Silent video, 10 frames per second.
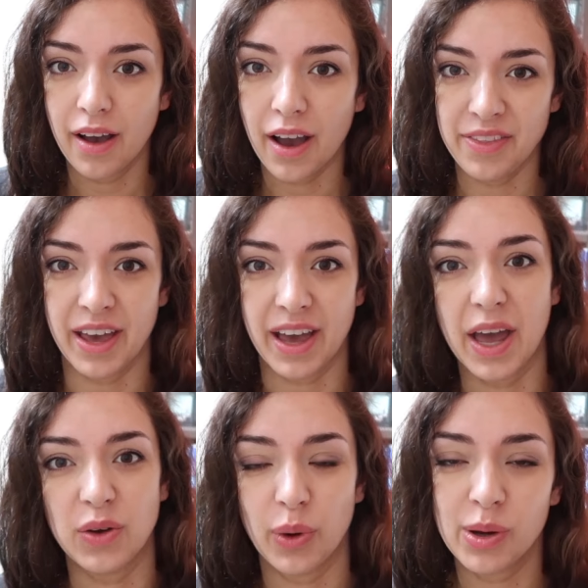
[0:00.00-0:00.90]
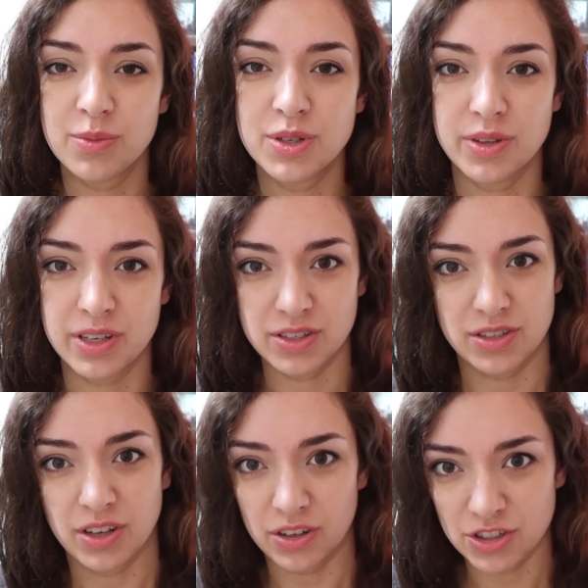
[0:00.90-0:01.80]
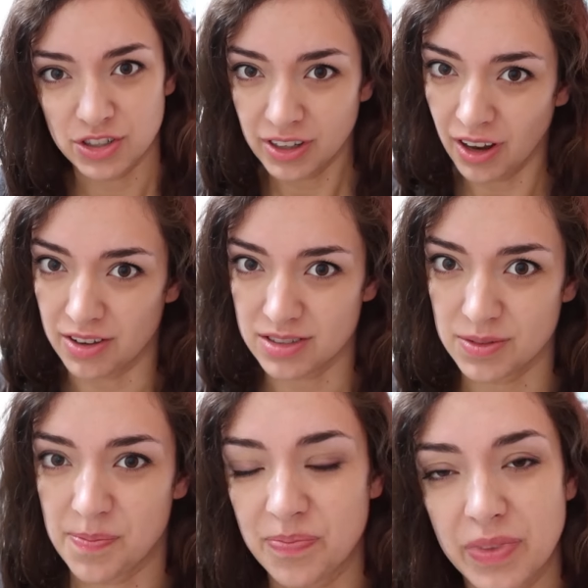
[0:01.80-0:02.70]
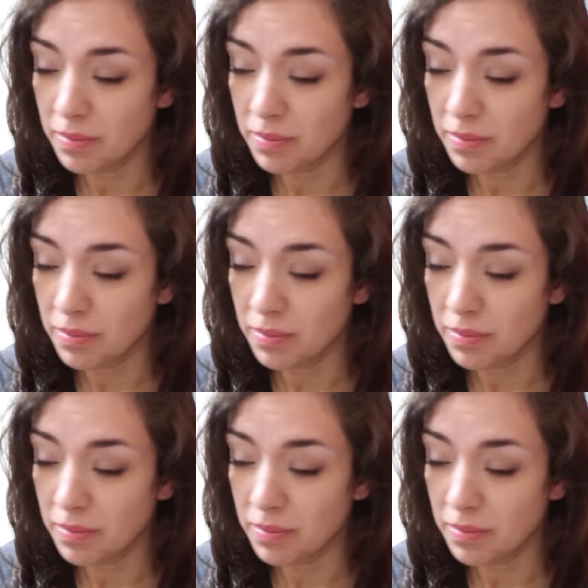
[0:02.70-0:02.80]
Hi there, and welcome to this Dutch class.